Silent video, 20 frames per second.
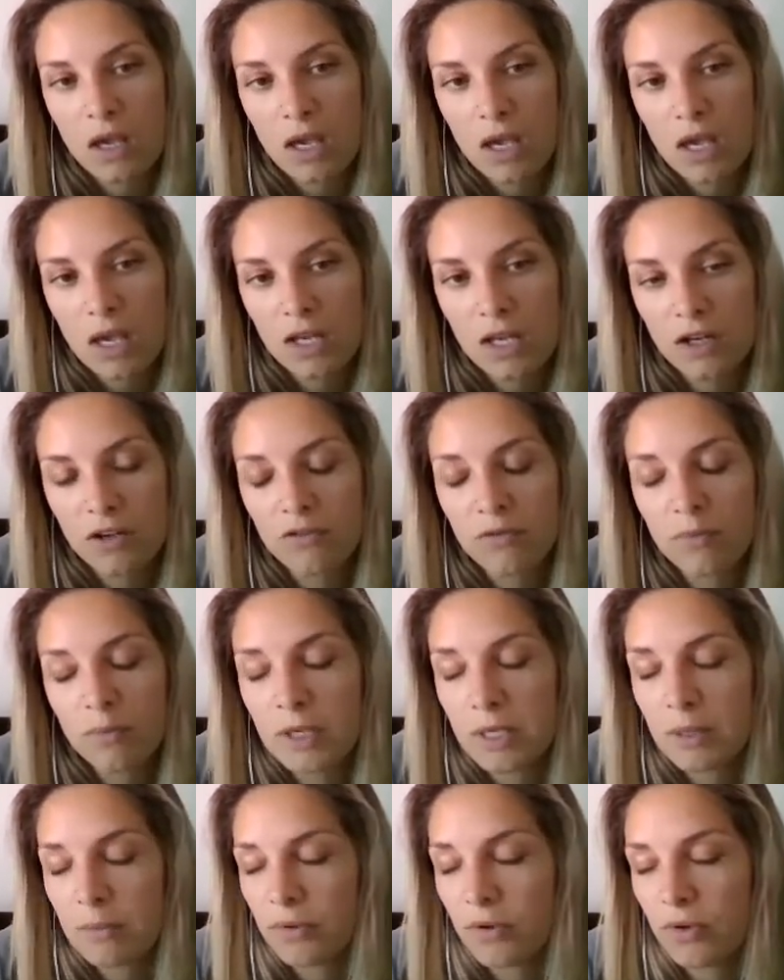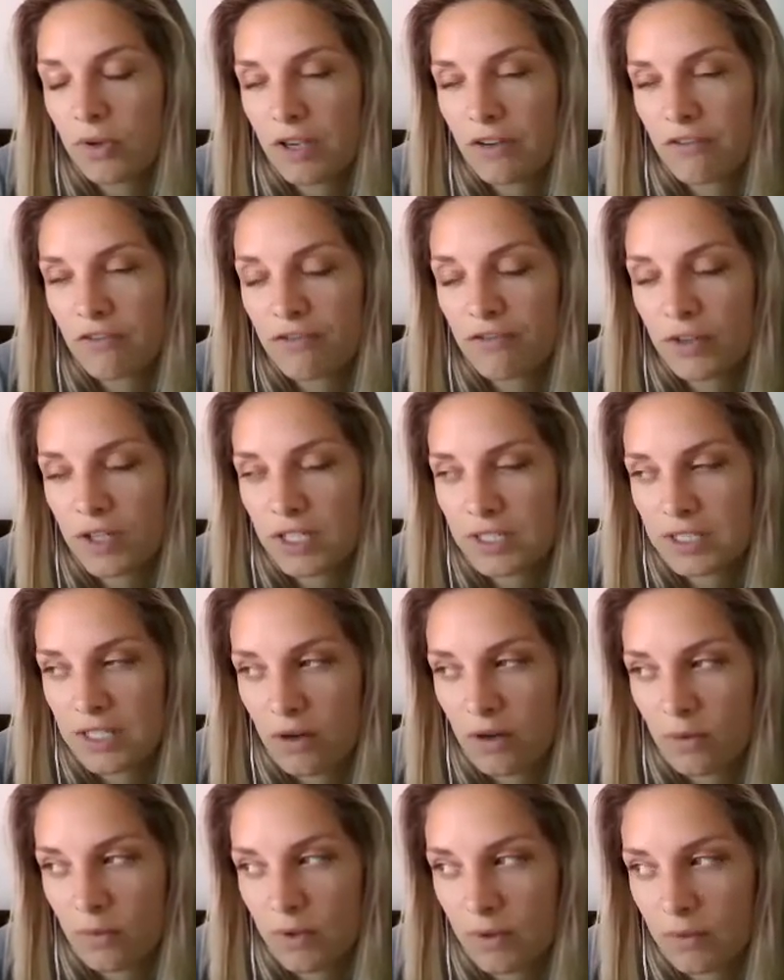And if people get freaked
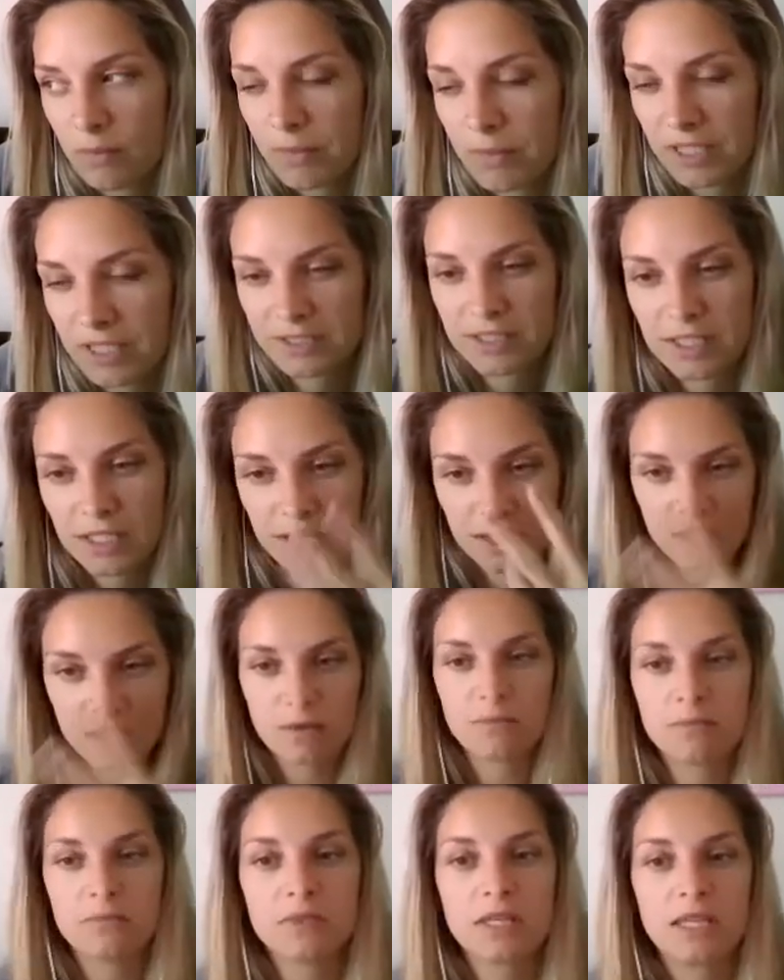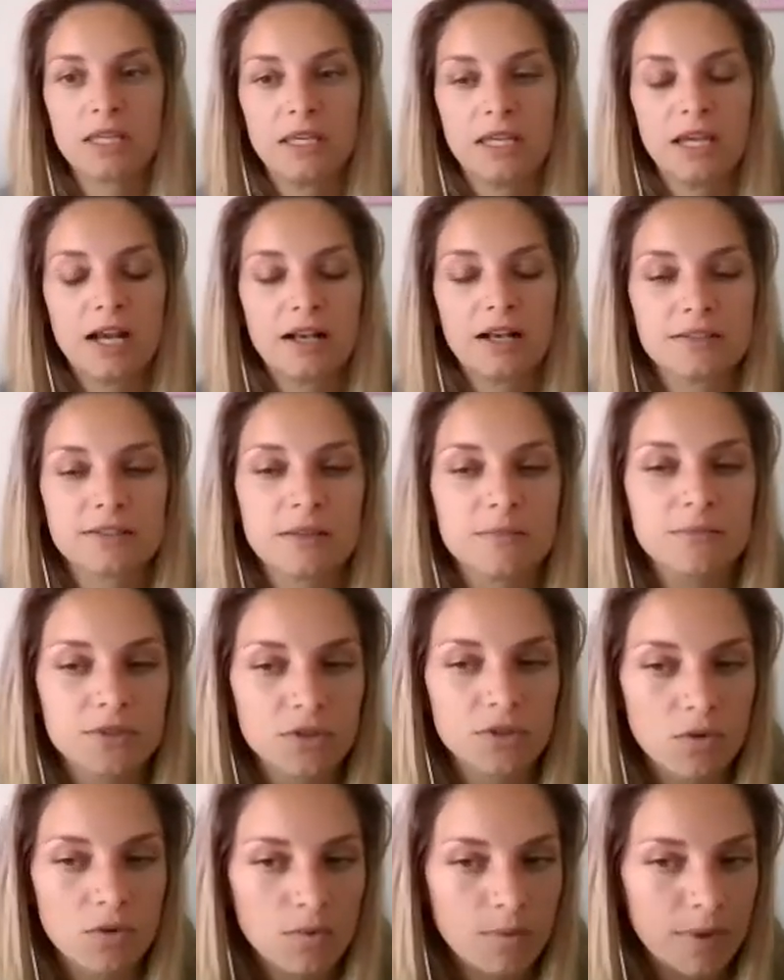out by seeing them, can they ask them to
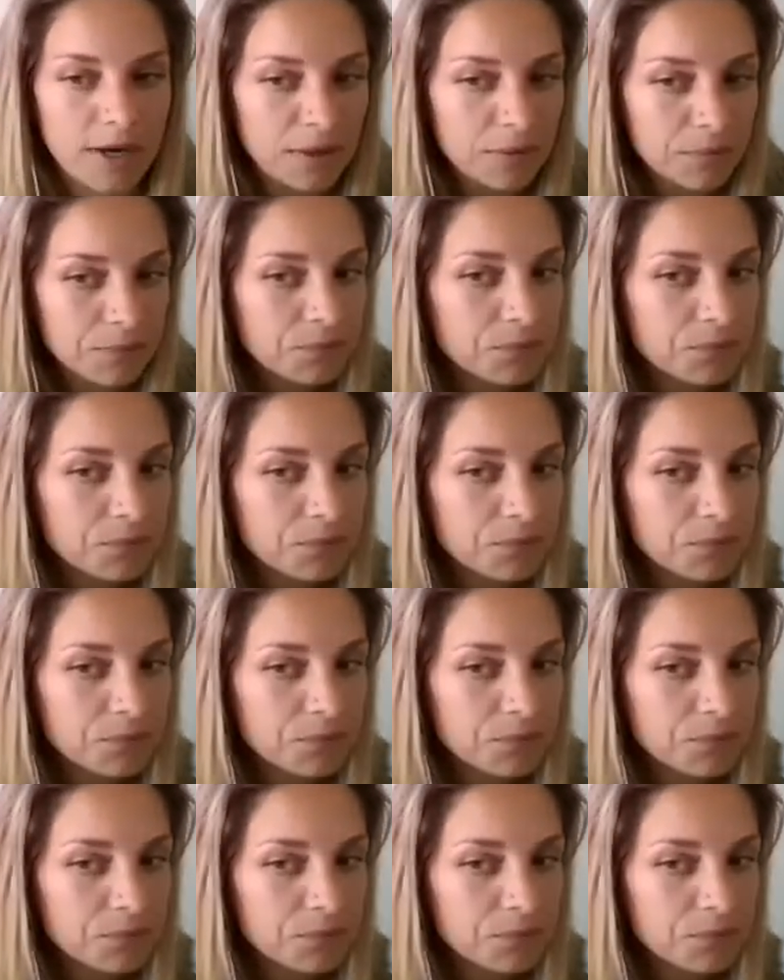go away?